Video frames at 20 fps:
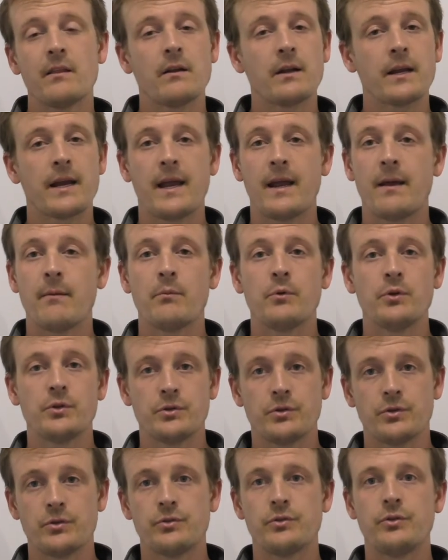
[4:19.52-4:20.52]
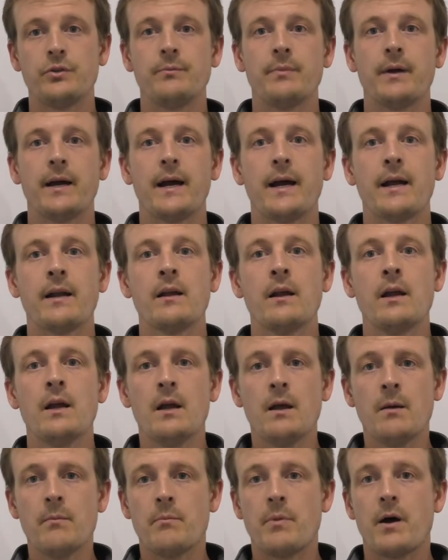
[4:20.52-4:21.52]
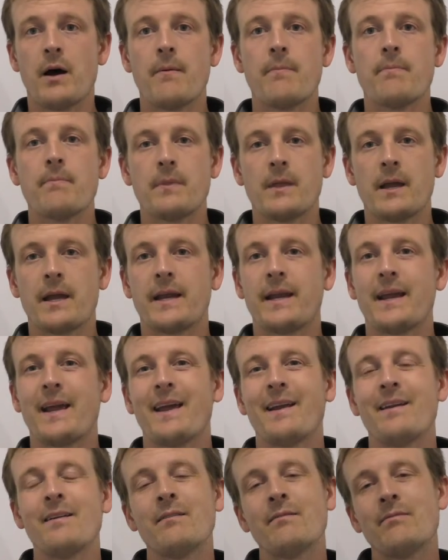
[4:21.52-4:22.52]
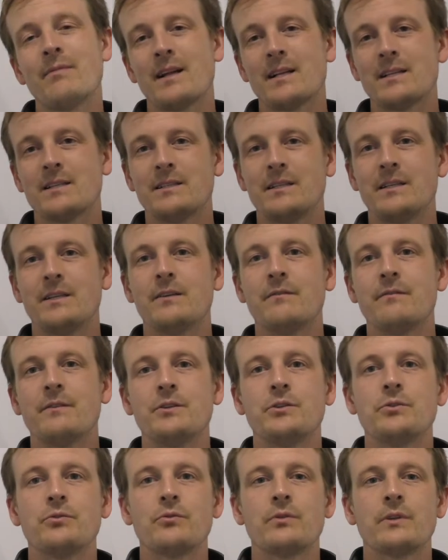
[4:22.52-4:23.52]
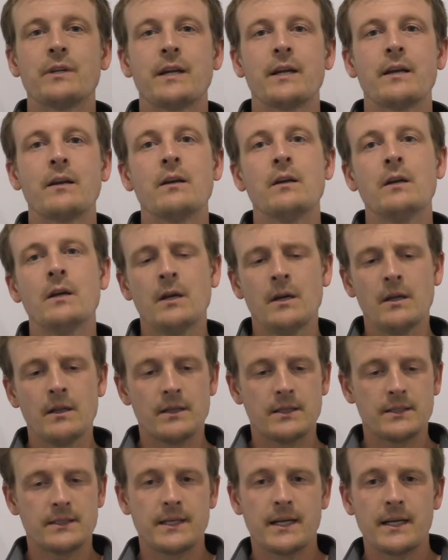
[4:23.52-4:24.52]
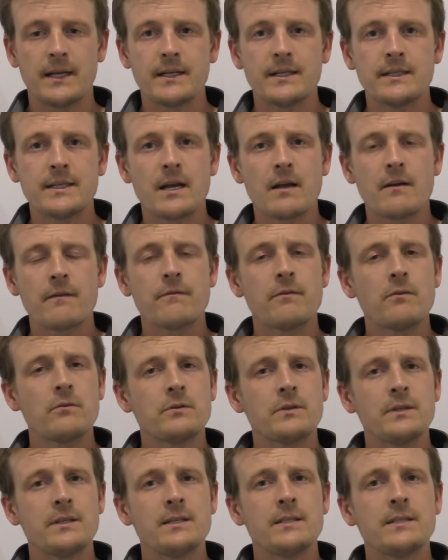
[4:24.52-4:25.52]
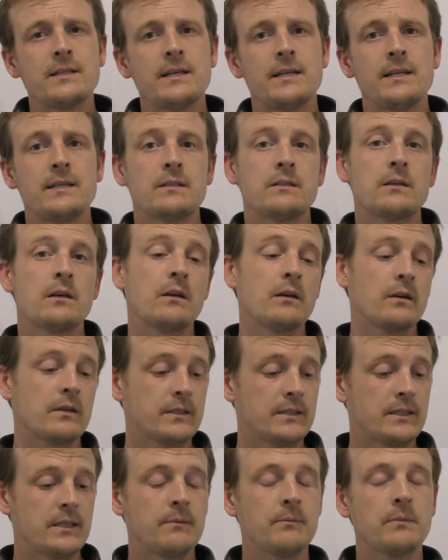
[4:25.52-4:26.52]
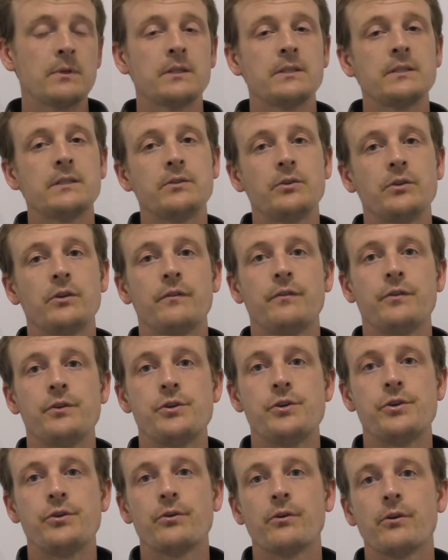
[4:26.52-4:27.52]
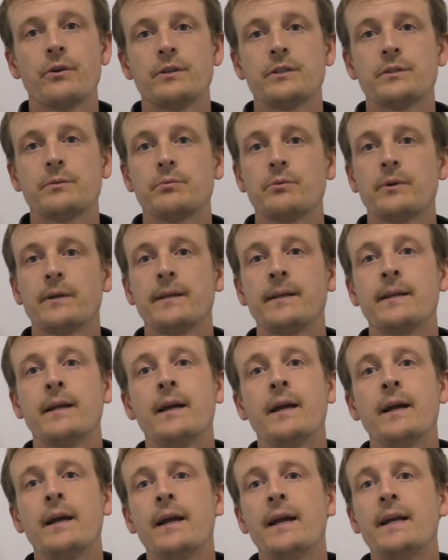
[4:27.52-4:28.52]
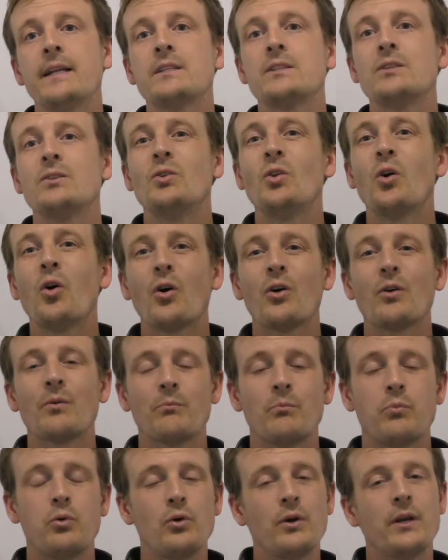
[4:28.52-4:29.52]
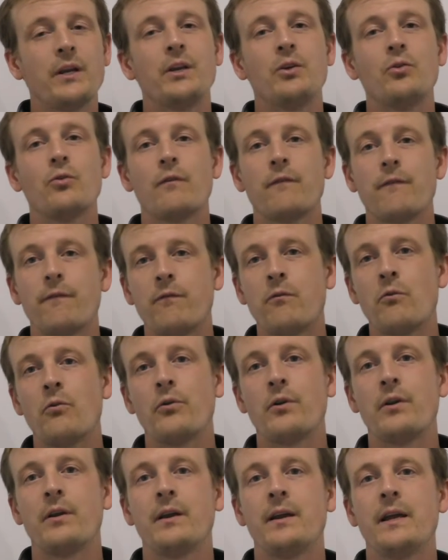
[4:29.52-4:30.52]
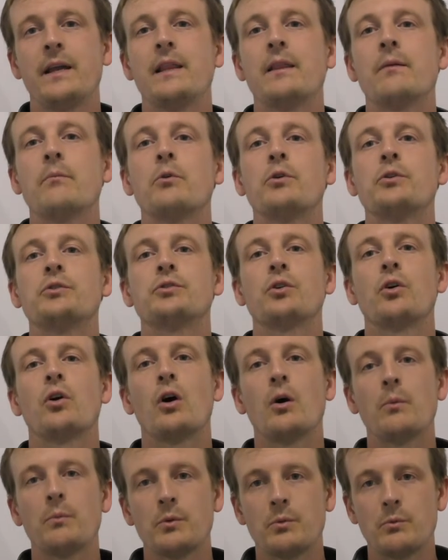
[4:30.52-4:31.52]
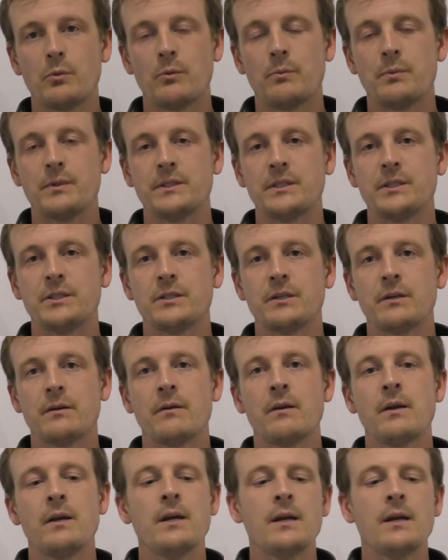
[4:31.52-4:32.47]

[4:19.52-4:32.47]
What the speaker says: that a Kambu is not too bad, but again, that's an individual thing. The second downfall to this is similar to the Fujiro Splint. It's not putting your foot in the most optimal position,